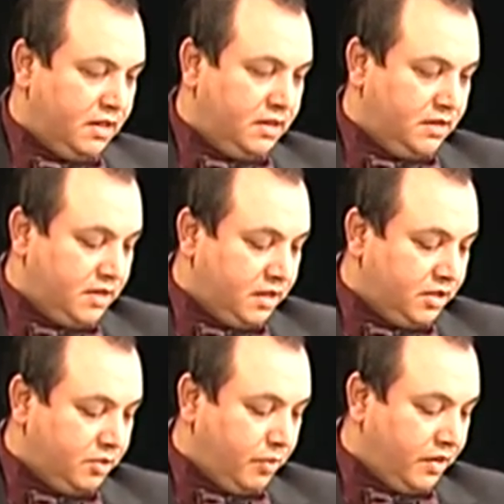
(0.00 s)
that, yeah. that I
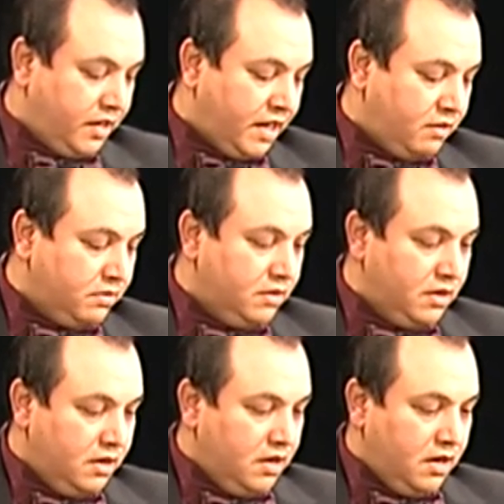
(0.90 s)
just printed out
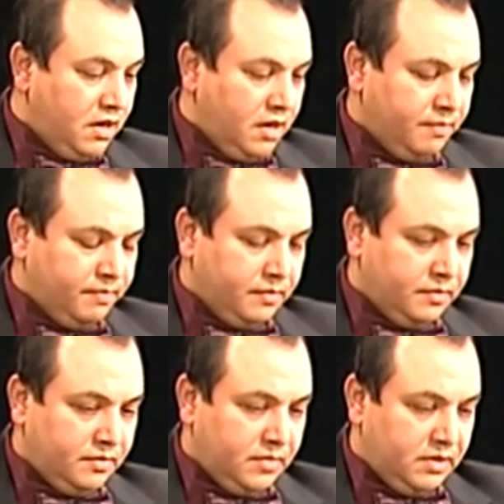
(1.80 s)
mm-hmm. um,
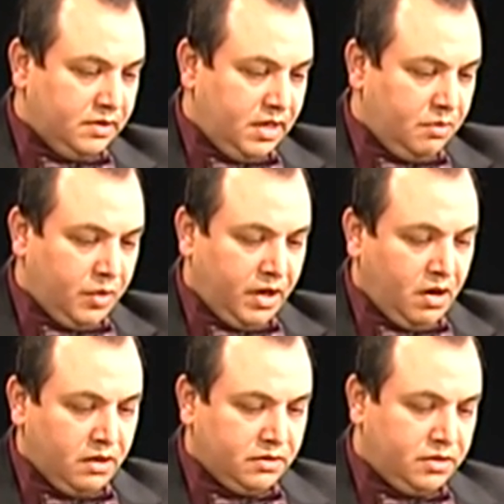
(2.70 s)
in
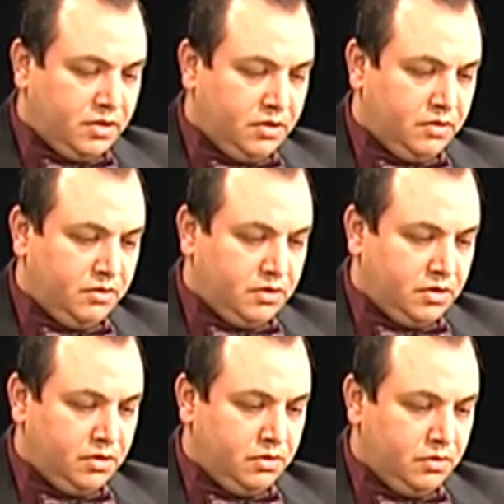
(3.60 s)
regards to,
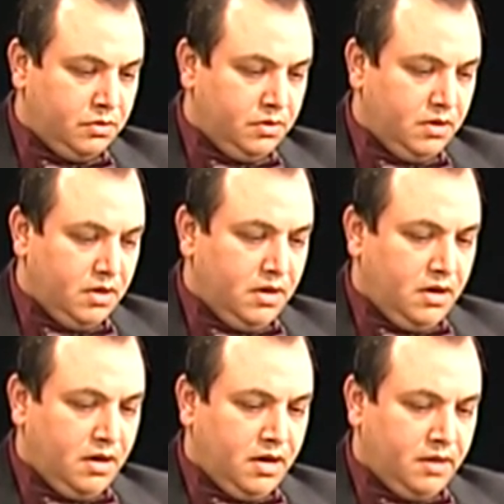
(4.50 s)
to
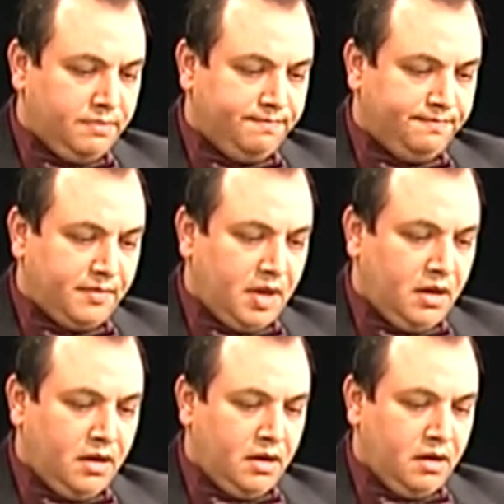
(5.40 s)
uh,
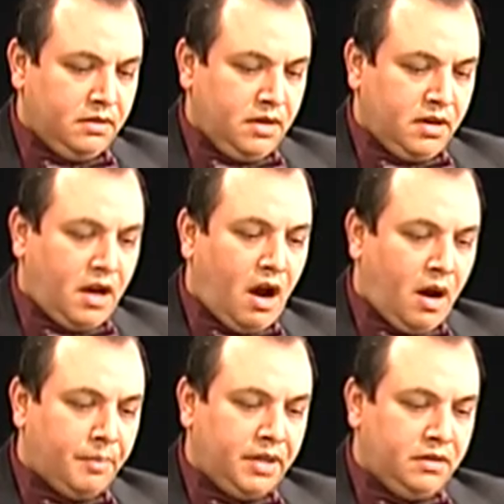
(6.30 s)
a, a
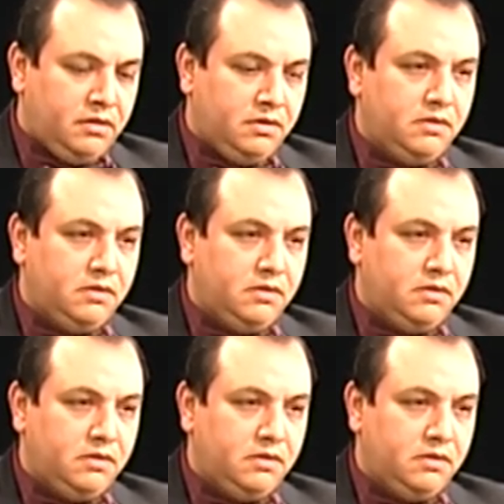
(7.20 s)
common